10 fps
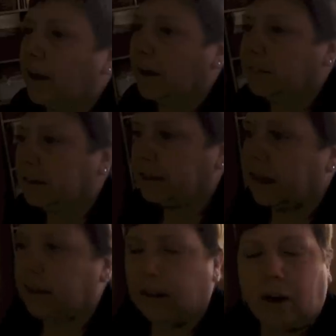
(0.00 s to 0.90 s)
Okay, I've
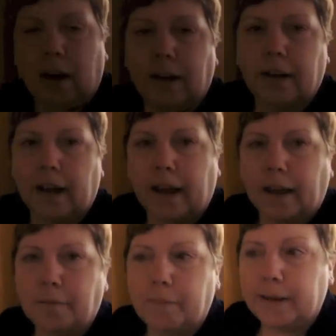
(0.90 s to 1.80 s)
decided on
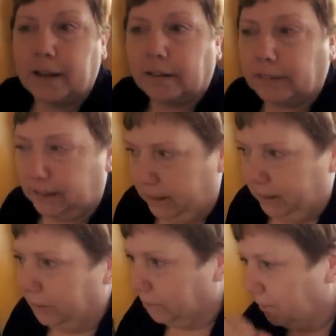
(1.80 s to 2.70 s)
a
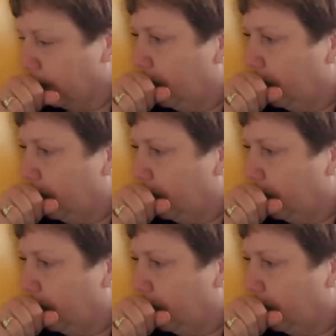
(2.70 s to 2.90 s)
BLT